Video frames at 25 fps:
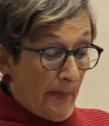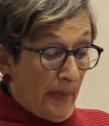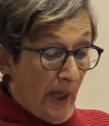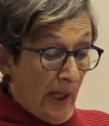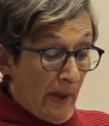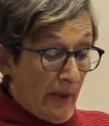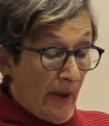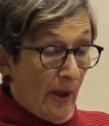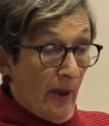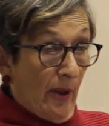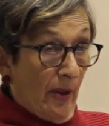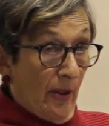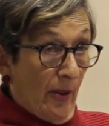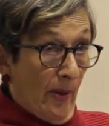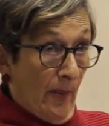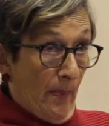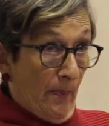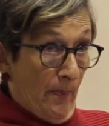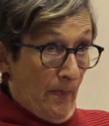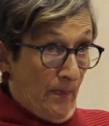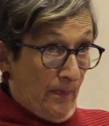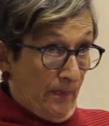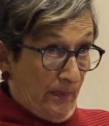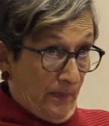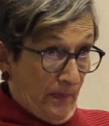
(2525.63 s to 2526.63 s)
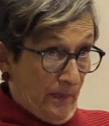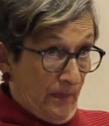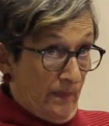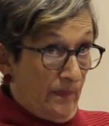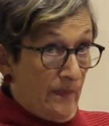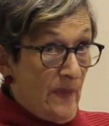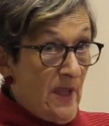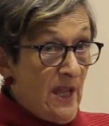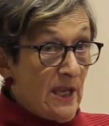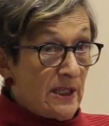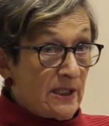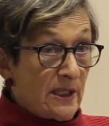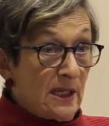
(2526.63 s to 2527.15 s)
But
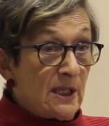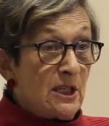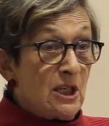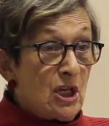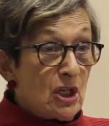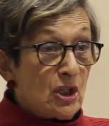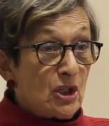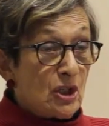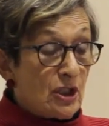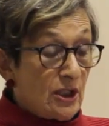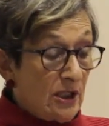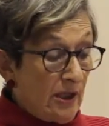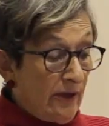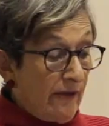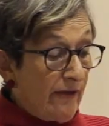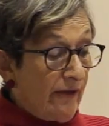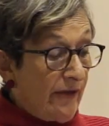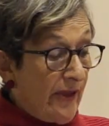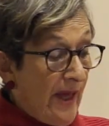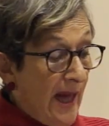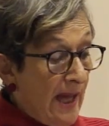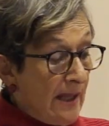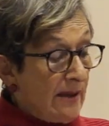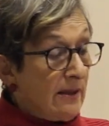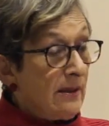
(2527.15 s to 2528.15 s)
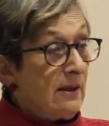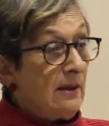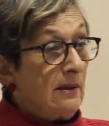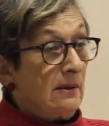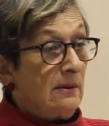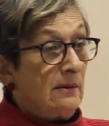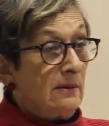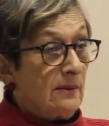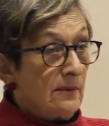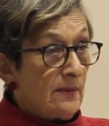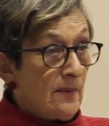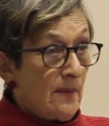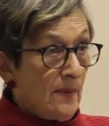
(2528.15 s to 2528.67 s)
this initiative
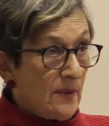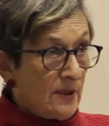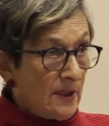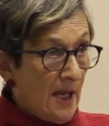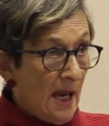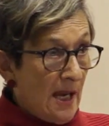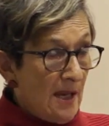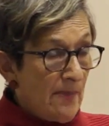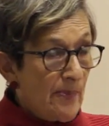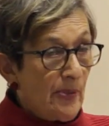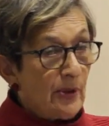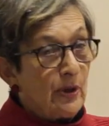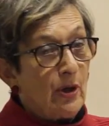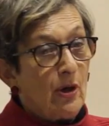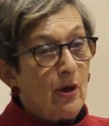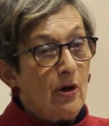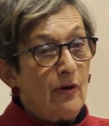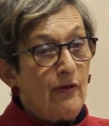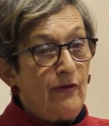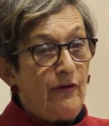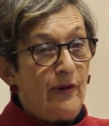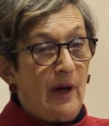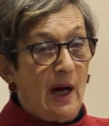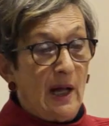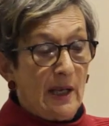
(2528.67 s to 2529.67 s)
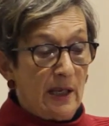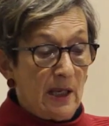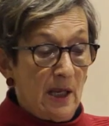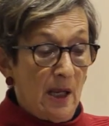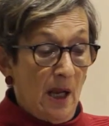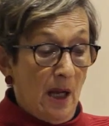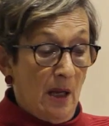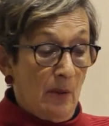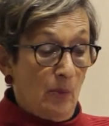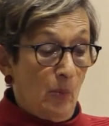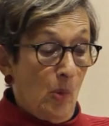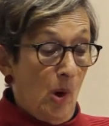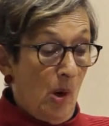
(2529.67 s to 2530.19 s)
then tapered off,
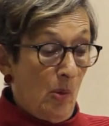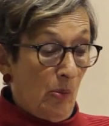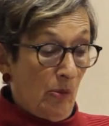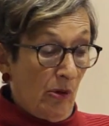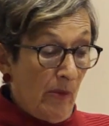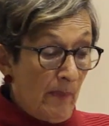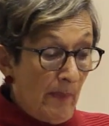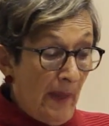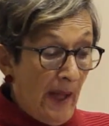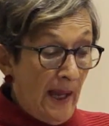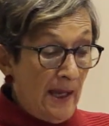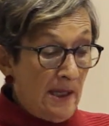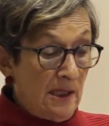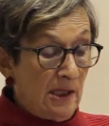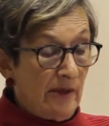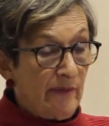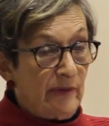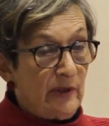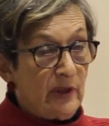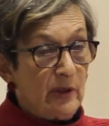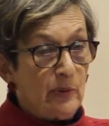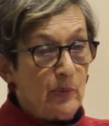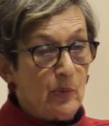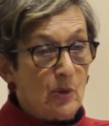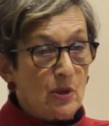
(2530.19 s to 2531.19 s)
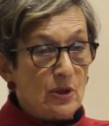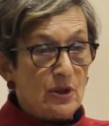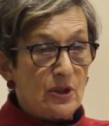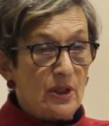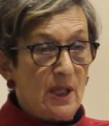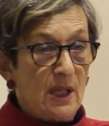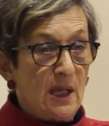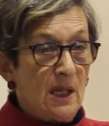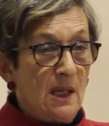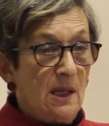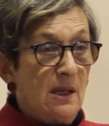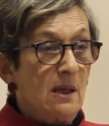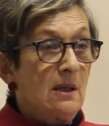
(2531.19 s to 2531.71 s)
and what remained of it
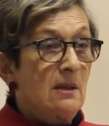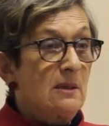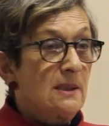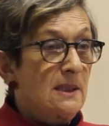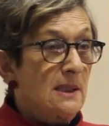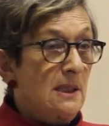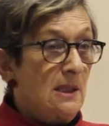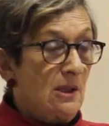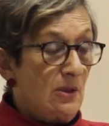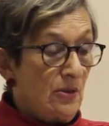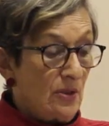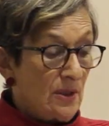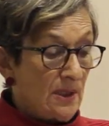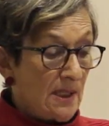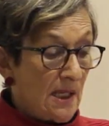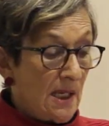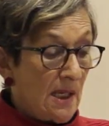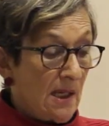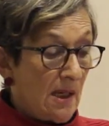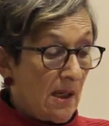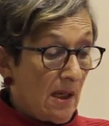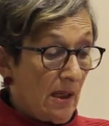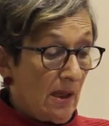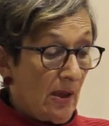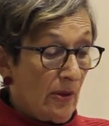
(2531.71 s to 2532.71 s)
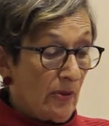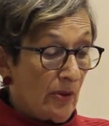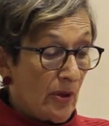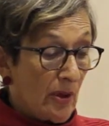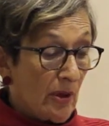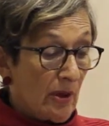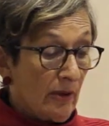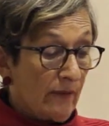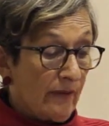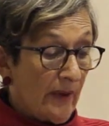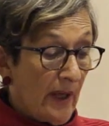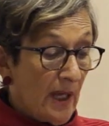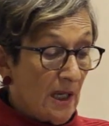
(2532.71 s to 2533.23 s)
was the TUC
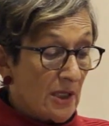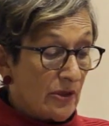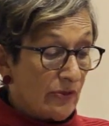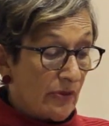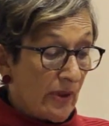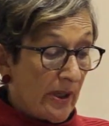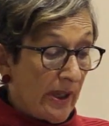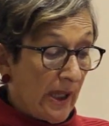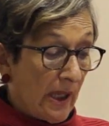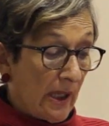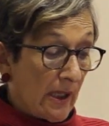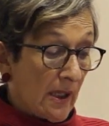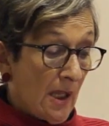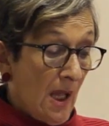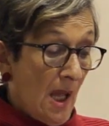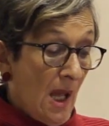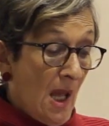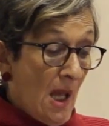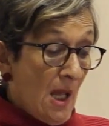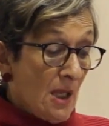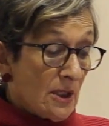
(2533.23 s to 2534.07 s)
Colonial Advisory thing.